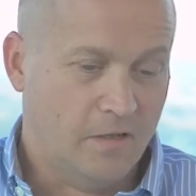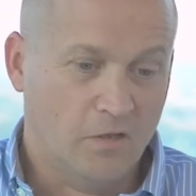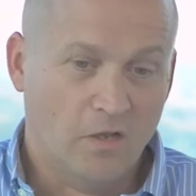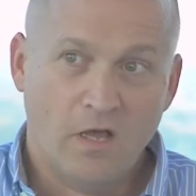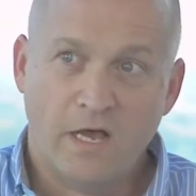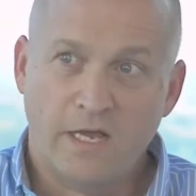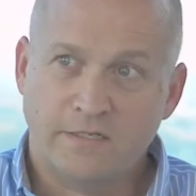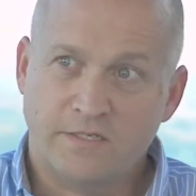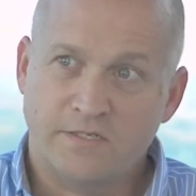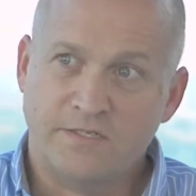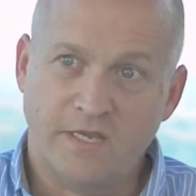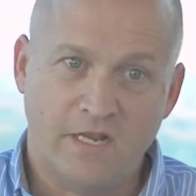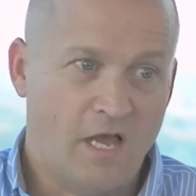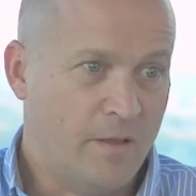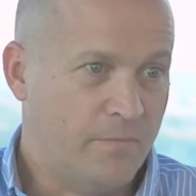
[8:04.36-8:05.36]
a lot to
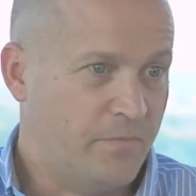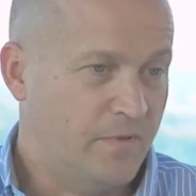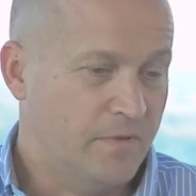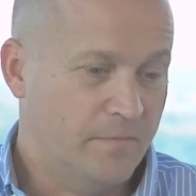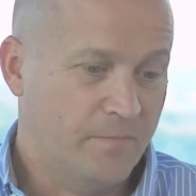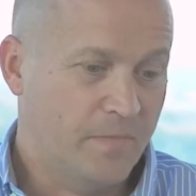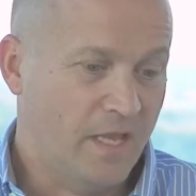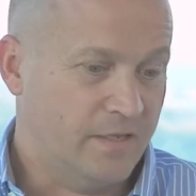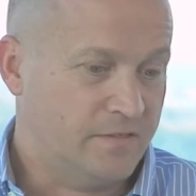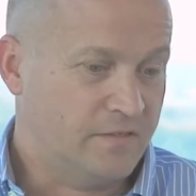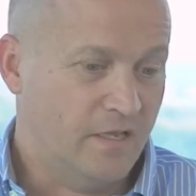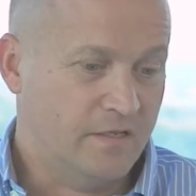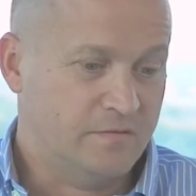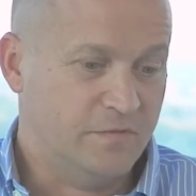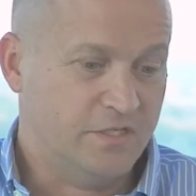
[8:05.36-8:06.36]
set up,
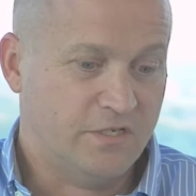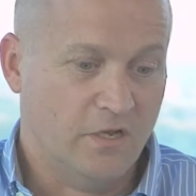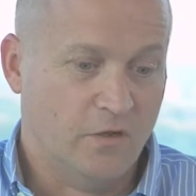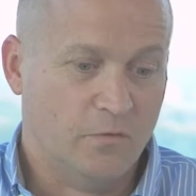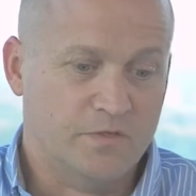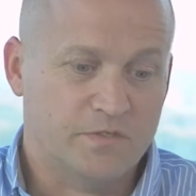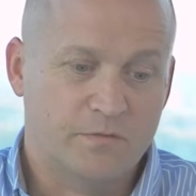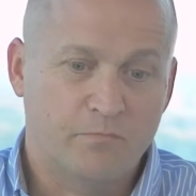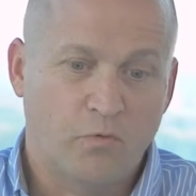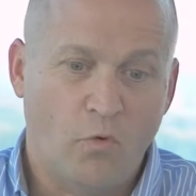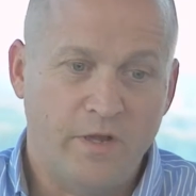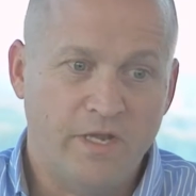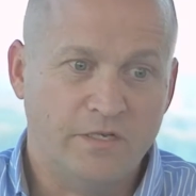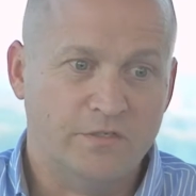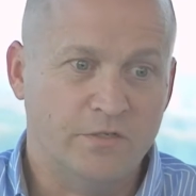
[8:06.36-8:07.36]
as Michel was
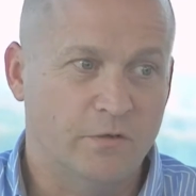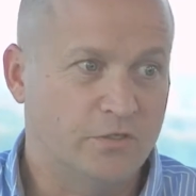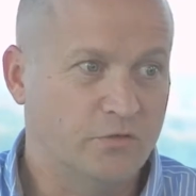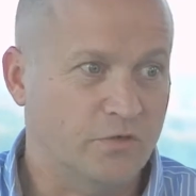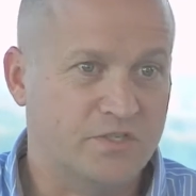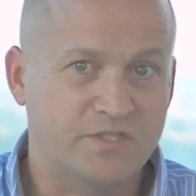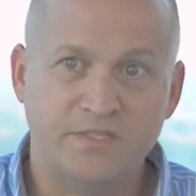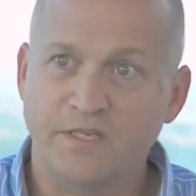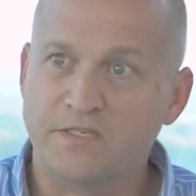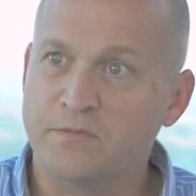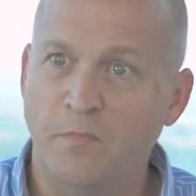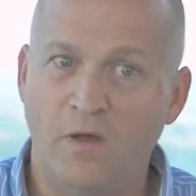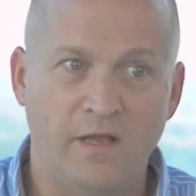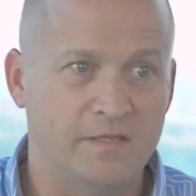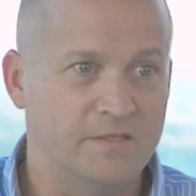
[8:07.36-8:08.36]
pointing to. It took
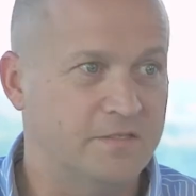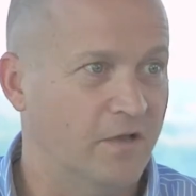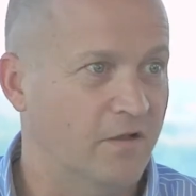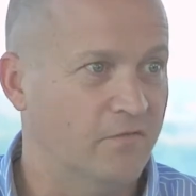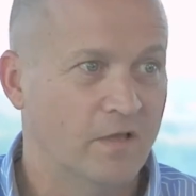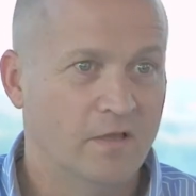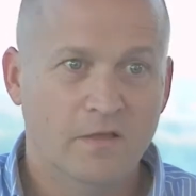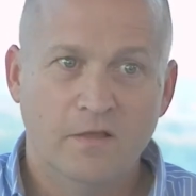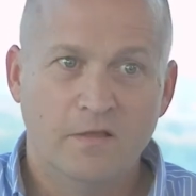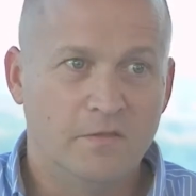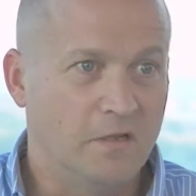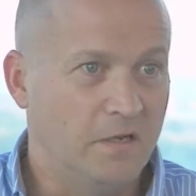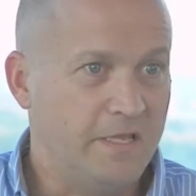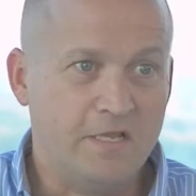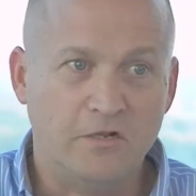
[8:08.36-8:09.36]
6 months of
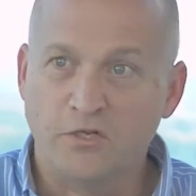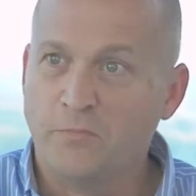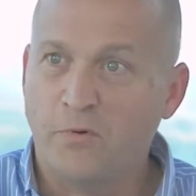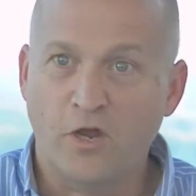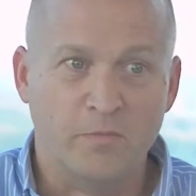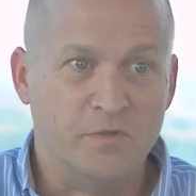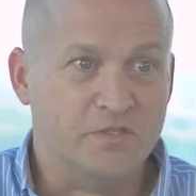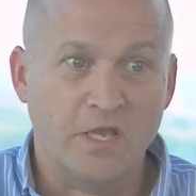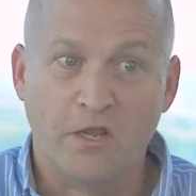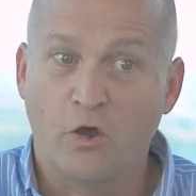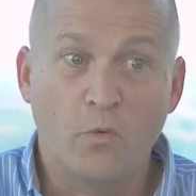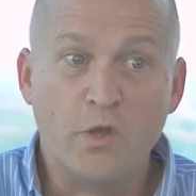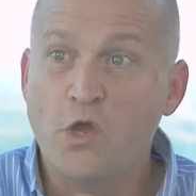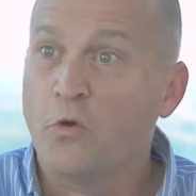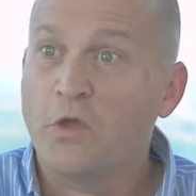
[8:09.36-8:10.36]
the legal department saying,
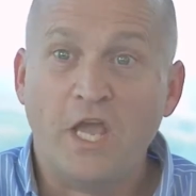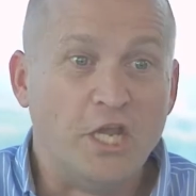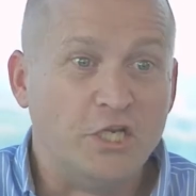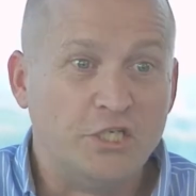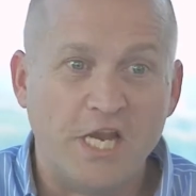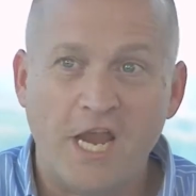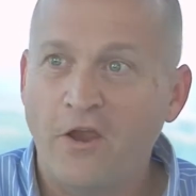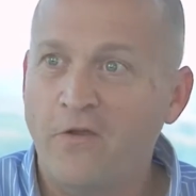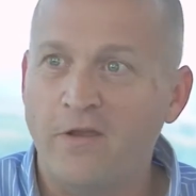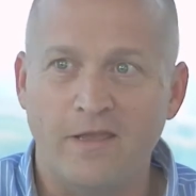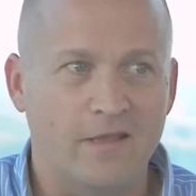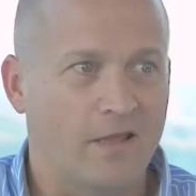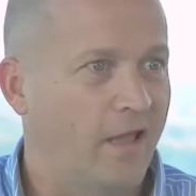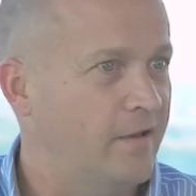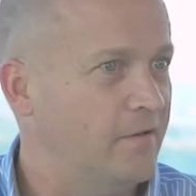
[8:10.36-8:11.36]
are we okay
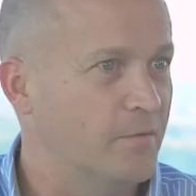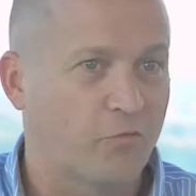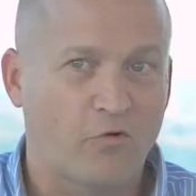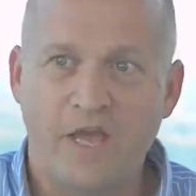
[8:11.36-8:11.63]
sharing? And the